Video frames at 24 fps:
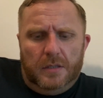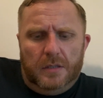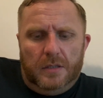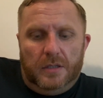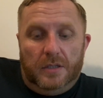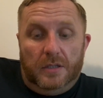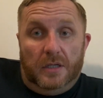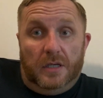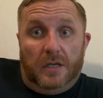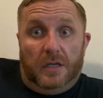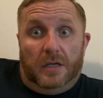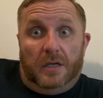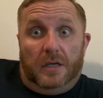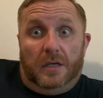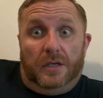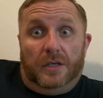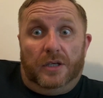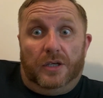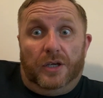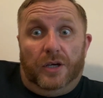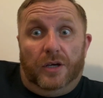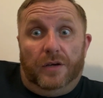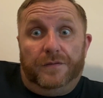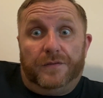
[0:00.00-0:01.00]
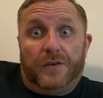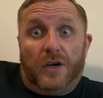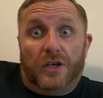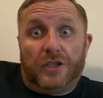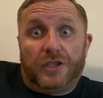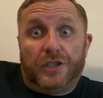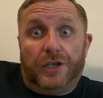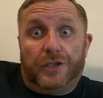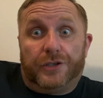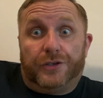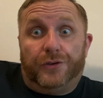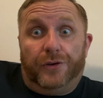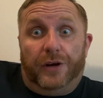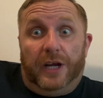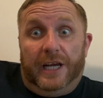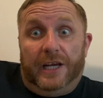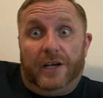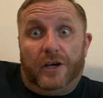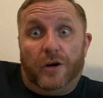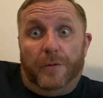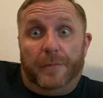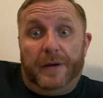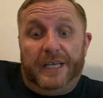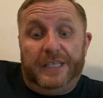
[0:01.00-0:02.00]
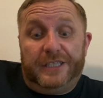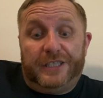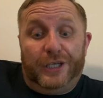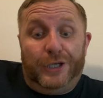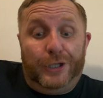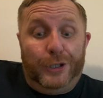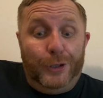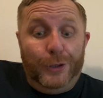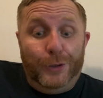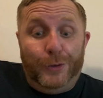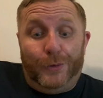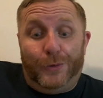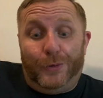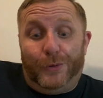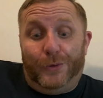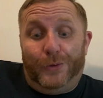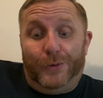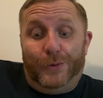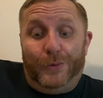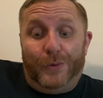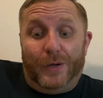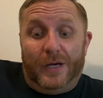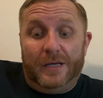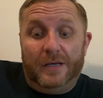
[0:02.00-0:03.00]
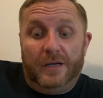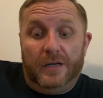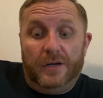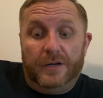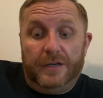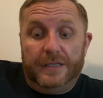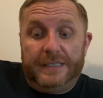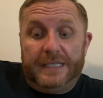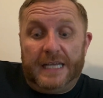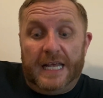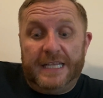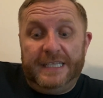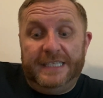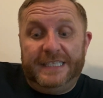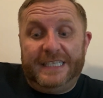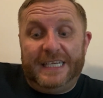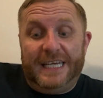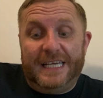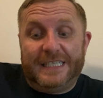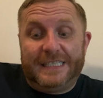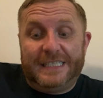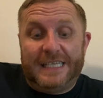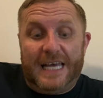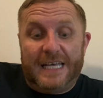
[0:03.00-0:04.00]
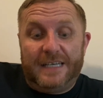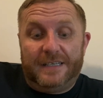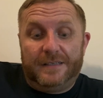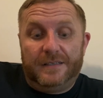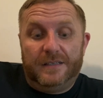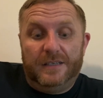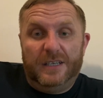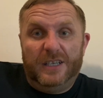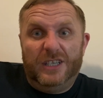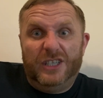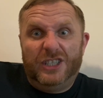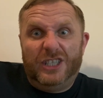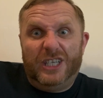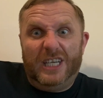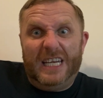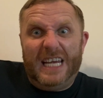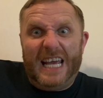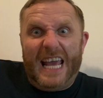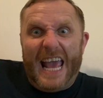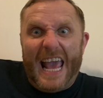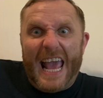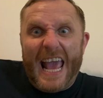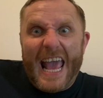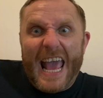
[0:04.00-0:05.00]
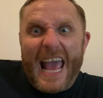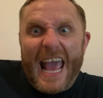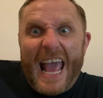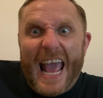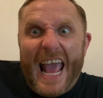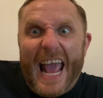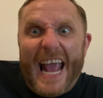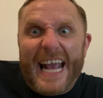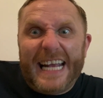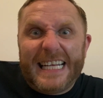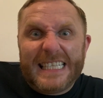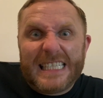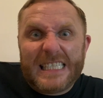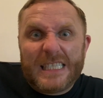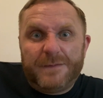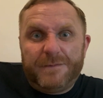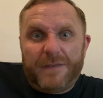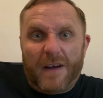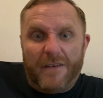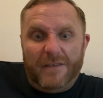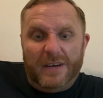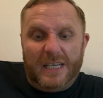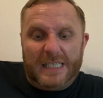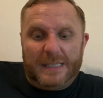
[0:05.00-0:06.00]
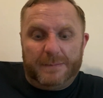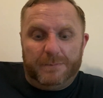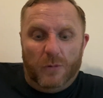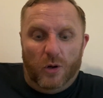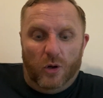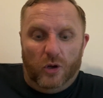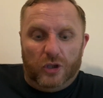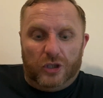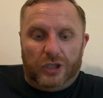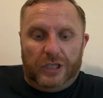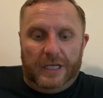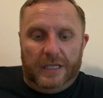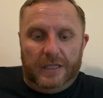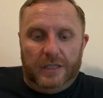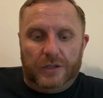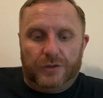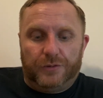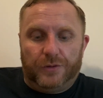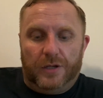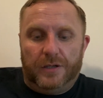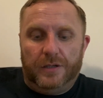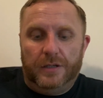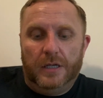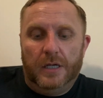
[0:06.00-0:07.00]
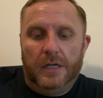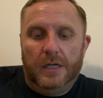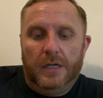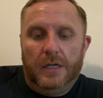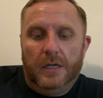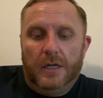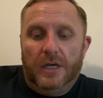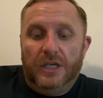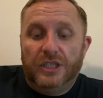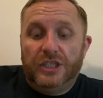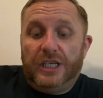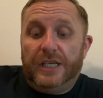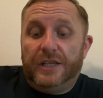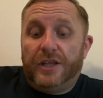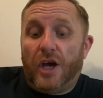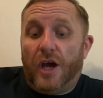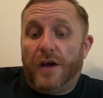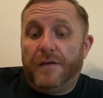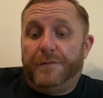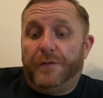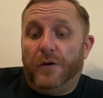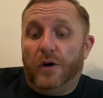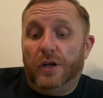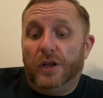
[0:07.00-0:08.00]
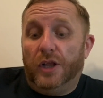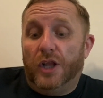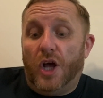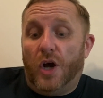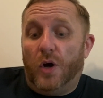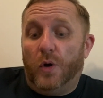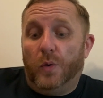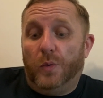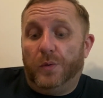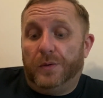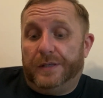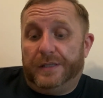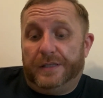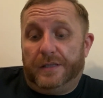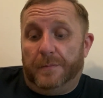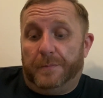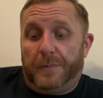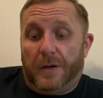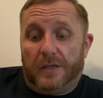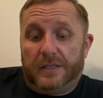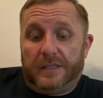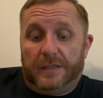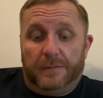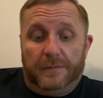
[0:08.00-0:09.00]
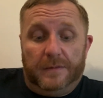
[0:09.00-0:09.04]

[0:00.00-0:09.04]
"Yeah, you've got a treat coming to you," Hortensia said. She hates very small children. She therefore loathes the bottom